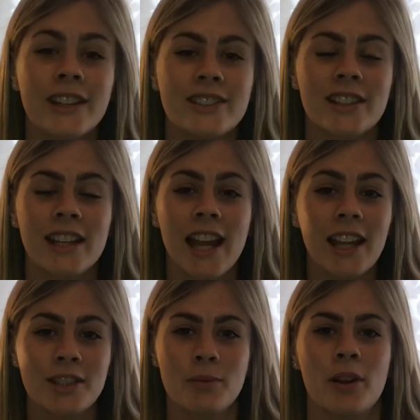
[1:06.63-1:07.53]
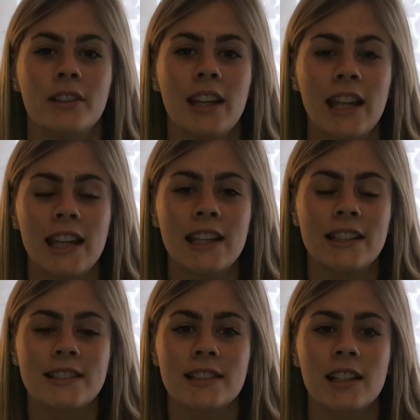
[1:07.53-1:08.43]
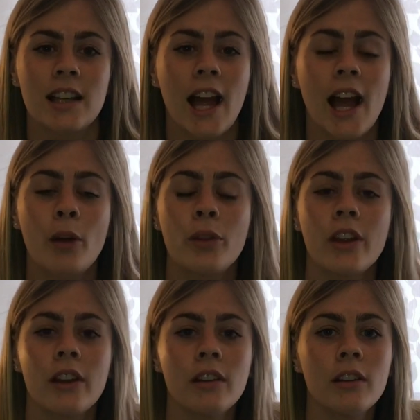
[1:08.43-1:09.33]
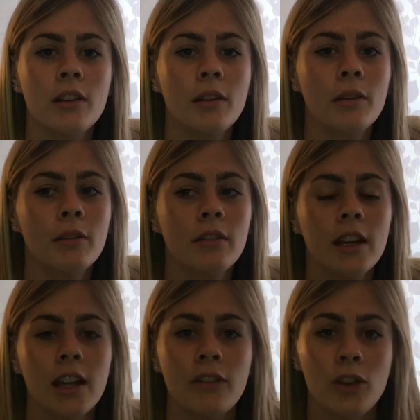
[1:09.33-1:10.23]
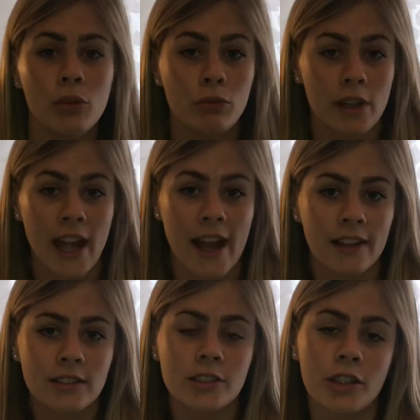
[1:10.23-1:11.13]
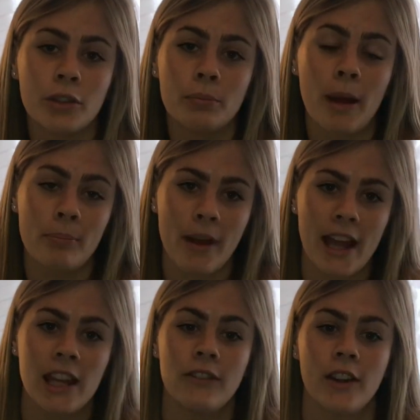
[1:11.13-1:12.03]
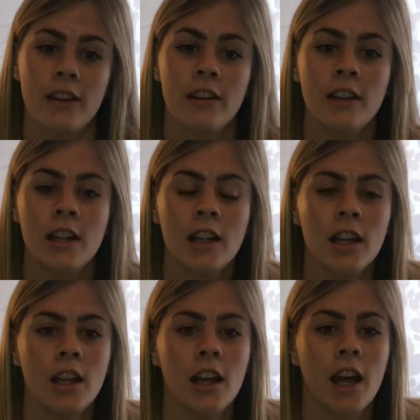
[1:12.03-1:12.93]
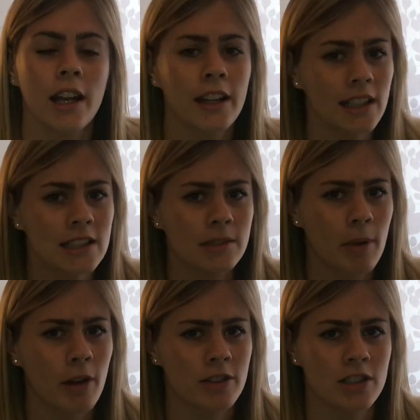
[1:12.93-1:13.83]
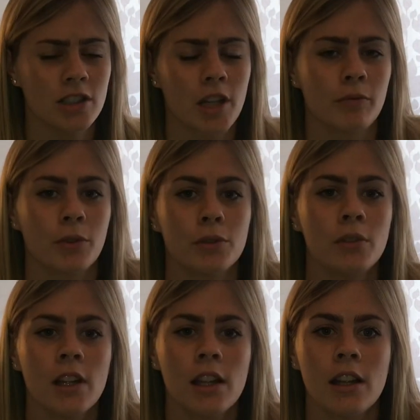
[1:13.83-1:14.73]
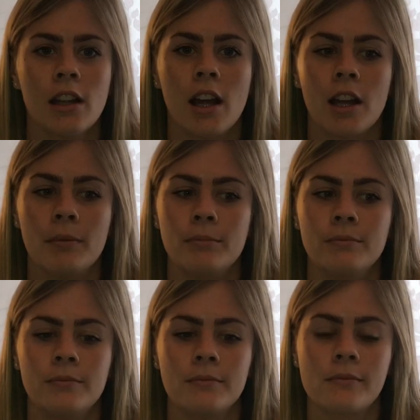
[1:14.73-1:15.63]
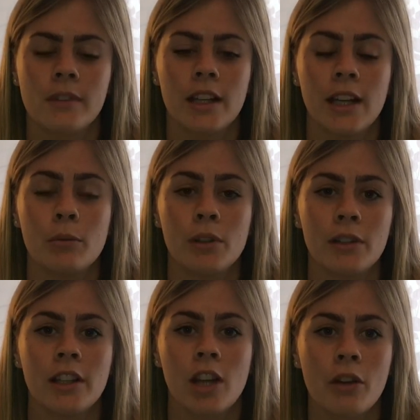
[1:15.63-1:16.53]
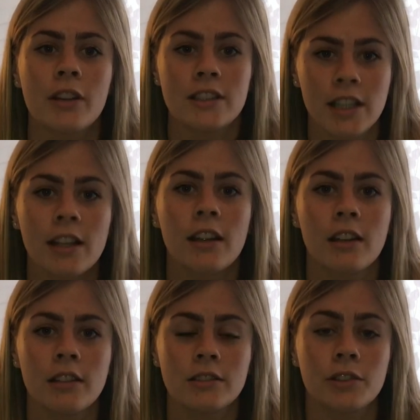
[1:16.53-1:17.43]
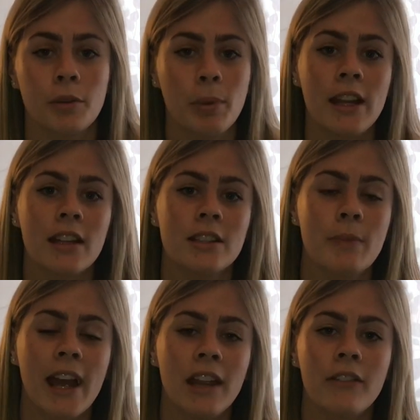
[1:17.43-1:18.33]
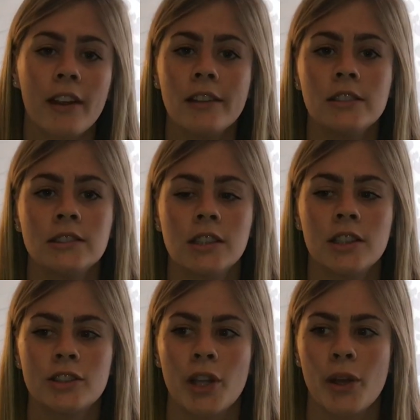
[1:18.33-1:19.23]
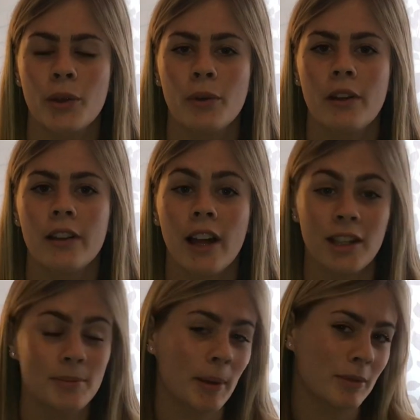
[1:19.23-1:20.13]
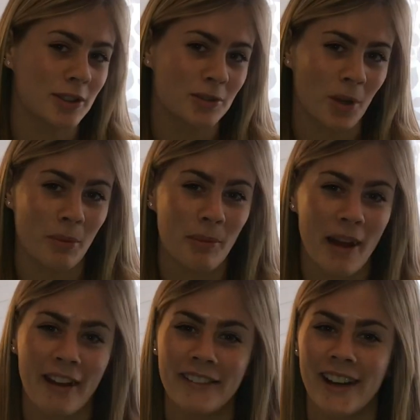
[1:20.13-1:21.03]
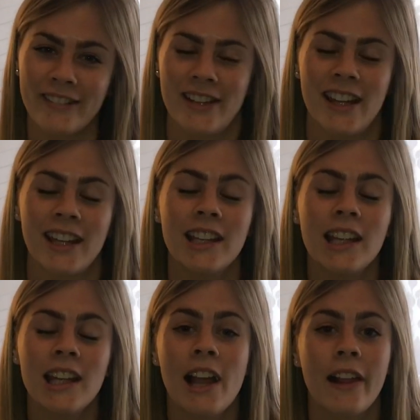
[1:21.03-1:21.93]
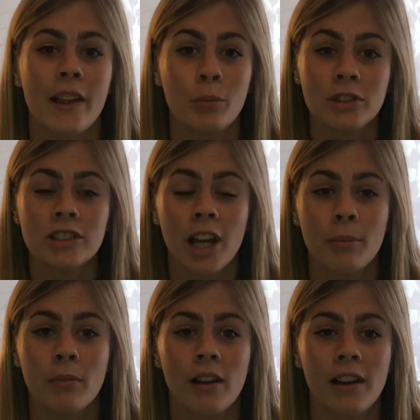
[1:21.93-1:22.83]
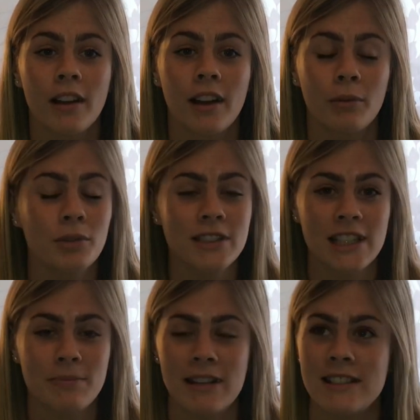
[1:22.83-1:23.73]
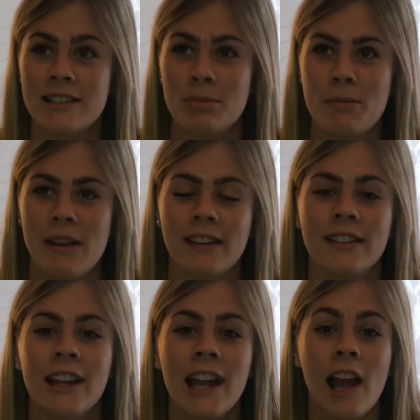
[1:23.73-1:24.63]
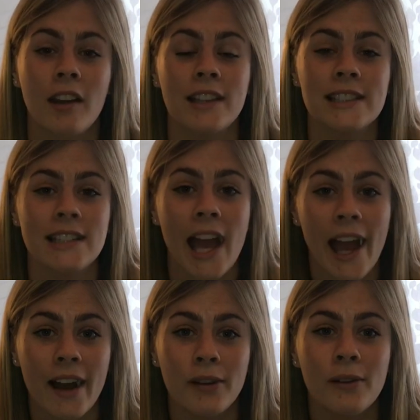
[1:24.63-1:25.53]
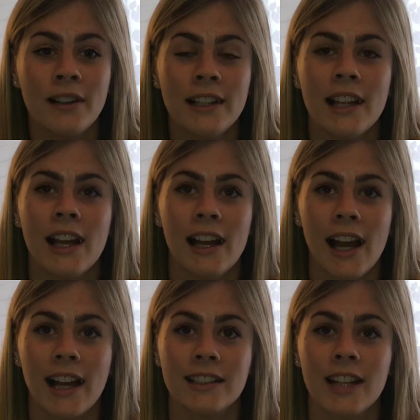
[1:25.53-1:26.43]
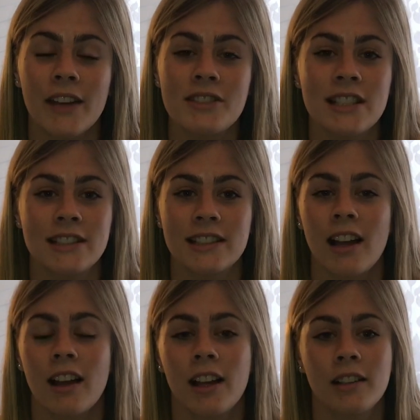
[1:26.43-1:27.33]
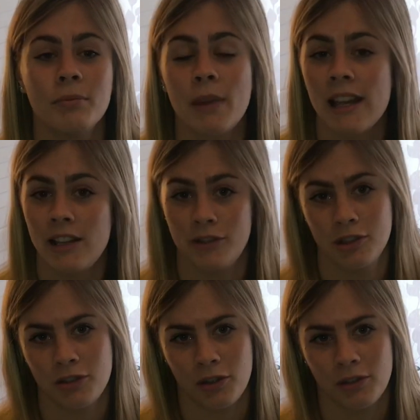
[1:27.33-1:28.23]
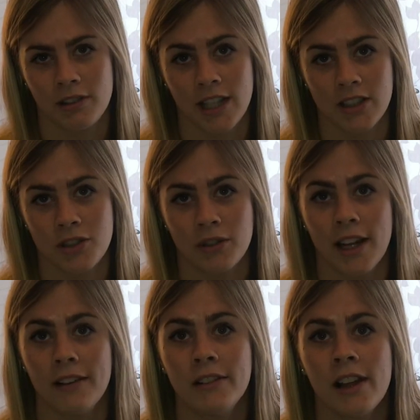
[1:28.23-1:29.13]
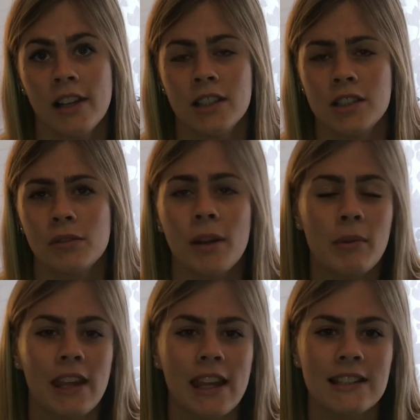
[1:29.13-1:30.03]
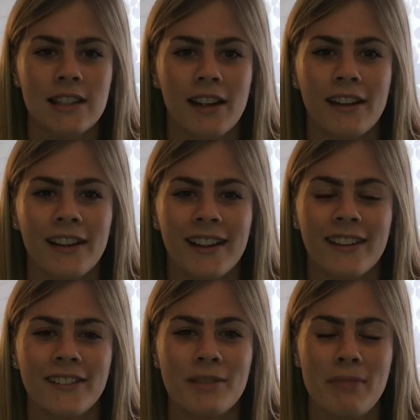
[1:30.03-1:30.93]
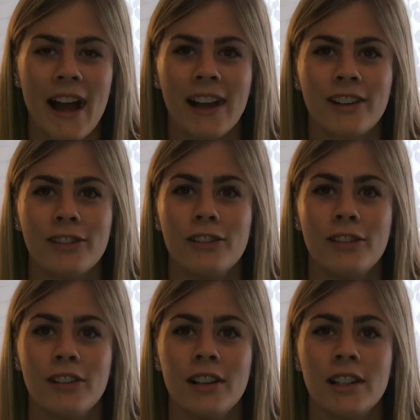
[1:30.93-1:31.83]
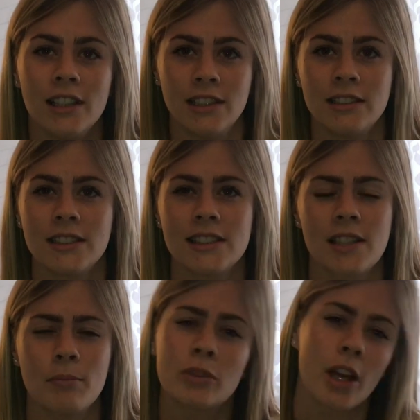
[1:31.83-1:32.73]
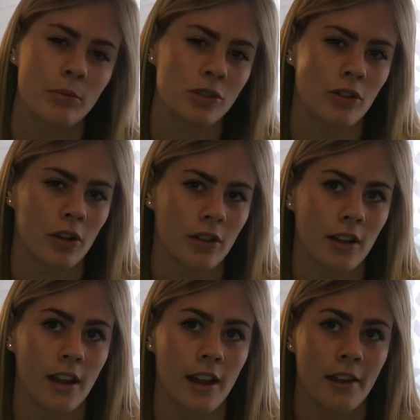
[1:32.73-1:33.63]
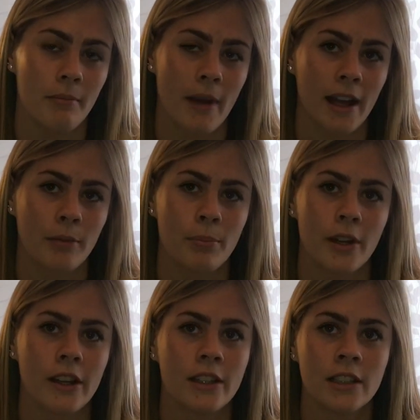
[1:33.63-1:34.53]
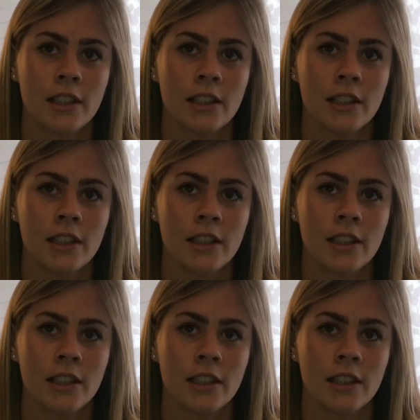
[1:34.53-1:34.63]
So the next one is how that if you react to bad behaviour, and I think this is parrots in general, it will encourage it to repeat this behaviour. So I used to be able to stroke my parrot, everything. Then one time I wasn't expecting to be bitten and I said, ow. And ever since that, I can barely even stroke Nacho now. She'll let me kiss her on the back or sometimes stroke her back. But